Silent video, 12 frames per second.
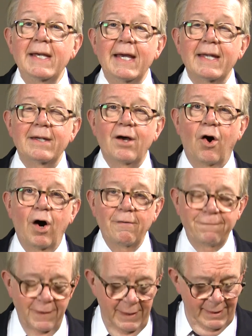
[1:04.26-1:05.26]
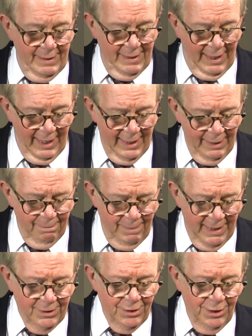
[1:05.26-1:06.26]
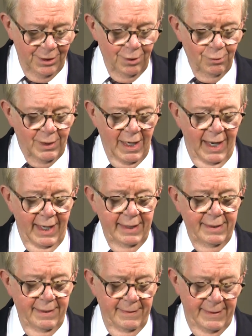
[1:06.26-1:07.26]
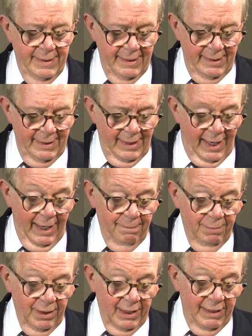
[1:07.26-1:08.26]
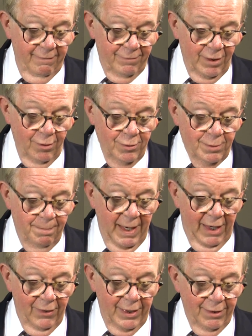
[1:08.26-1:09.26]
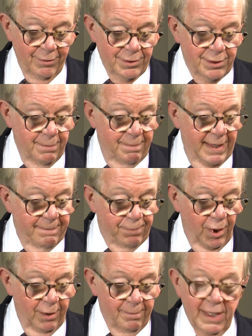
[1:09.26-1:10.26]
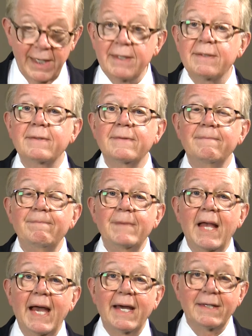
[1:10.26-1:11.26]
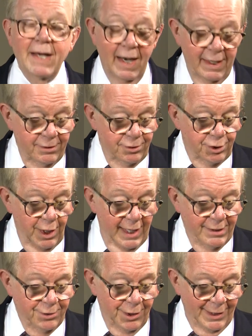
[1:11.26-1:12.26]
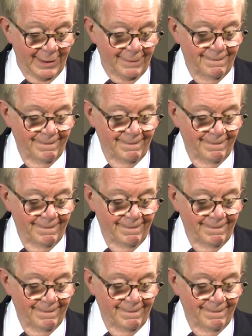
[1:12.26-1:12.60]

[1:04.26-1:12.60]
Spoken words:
and often I admit to you, God, I believe those barriers to be permanent and unchanging.